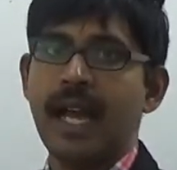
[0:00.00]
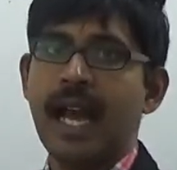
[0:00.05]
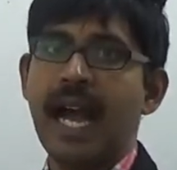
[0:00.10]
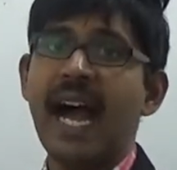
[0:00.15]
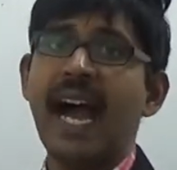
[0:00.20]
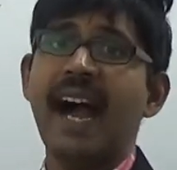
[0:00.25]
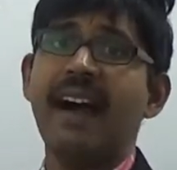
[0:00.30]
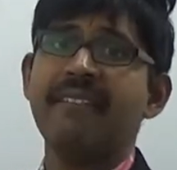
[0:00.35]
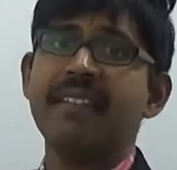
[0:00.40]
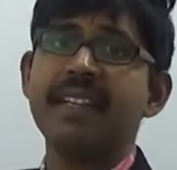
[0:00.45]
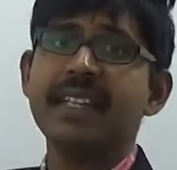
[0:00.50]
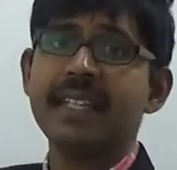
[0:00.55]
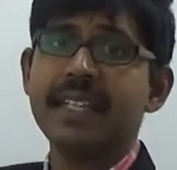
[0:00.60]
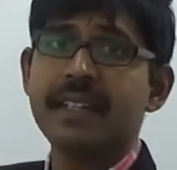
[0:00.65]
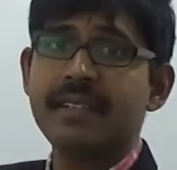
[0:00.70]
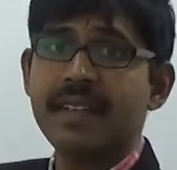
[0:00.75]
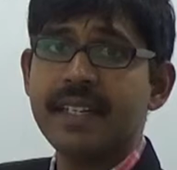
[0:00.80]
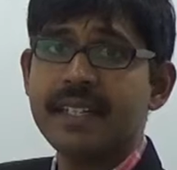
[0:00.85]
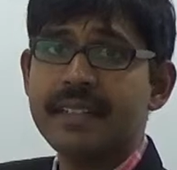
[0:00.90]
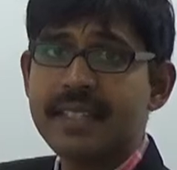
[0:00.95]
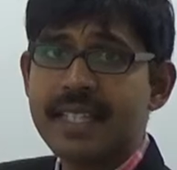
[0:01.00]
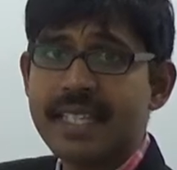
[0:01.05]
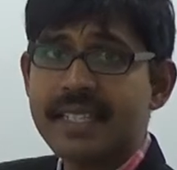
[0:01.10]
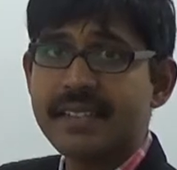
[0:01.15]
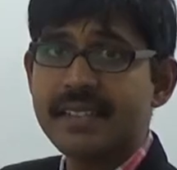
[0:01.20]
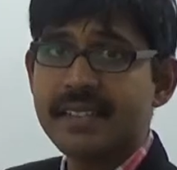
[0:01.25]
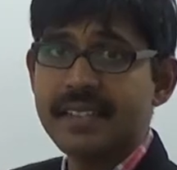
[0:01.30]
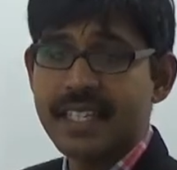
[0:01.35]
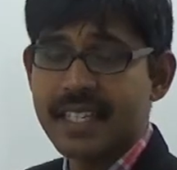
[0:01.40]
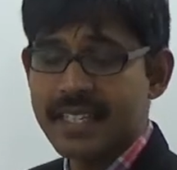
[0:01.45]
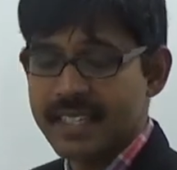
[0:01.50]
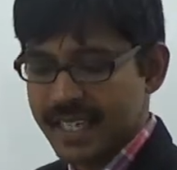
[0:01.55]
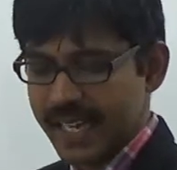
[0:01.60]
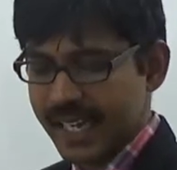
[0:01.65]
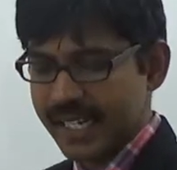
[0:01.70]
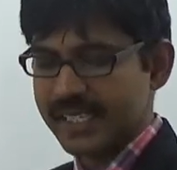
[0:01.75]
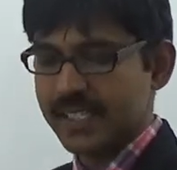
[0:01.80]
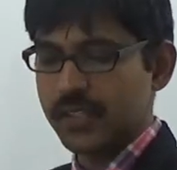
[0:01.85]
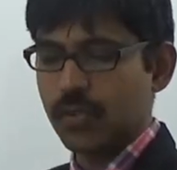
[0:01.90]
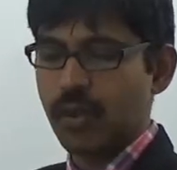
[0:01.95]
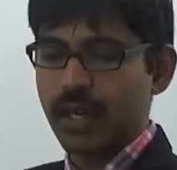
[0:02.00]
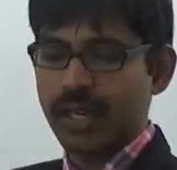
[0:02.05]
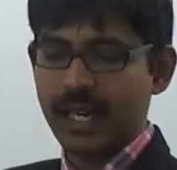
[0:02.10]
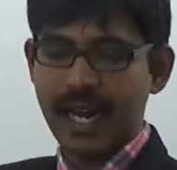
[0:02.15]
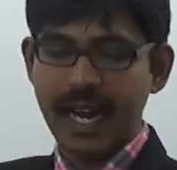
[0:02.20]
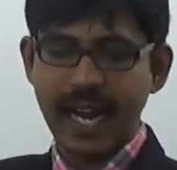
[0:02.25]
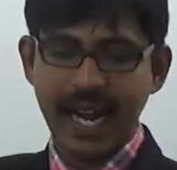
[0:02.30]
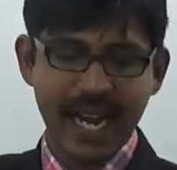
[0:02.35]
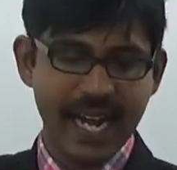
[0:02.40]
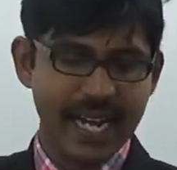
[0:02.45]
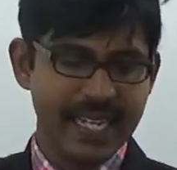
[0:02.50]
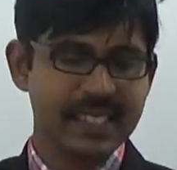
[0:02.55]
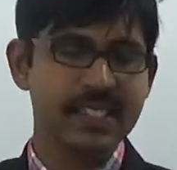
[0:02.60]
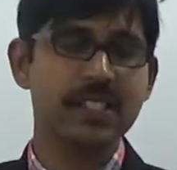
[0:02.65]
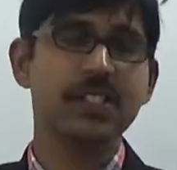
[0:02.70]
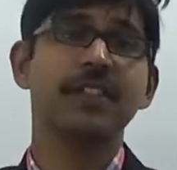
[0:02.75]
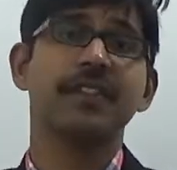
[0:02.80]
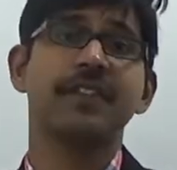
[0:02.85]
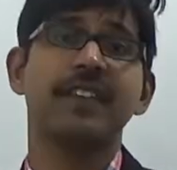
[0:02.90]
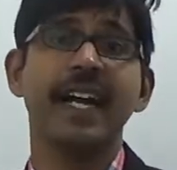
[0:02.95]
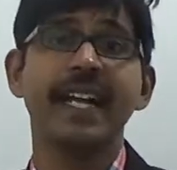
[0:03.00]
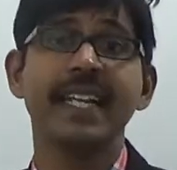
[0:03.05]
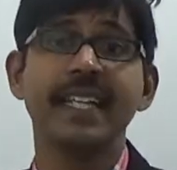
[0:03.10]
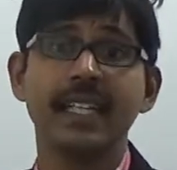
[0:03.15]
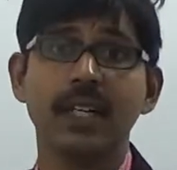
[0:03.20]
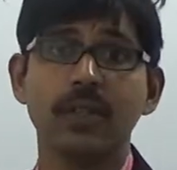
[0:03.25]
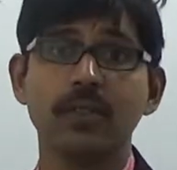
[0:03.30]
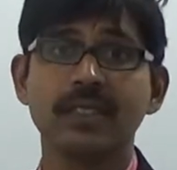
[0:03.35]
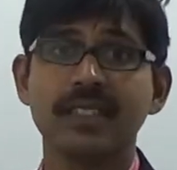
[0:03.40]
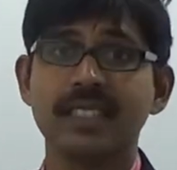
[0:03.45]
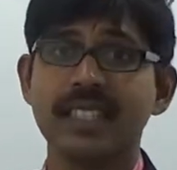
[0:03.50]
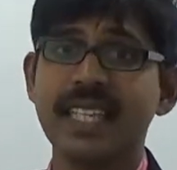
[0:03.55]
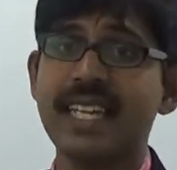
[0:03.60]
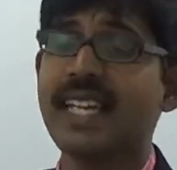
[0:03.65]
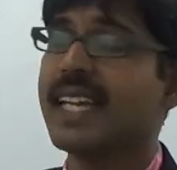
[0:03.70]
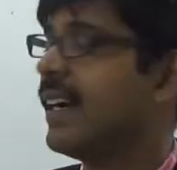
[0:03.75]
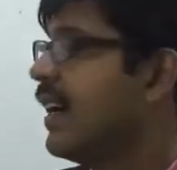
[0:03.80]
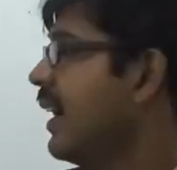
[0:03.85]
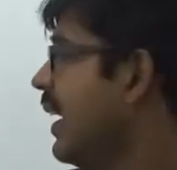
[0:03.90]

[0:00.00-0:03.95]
Having given these details, you are asked to find out the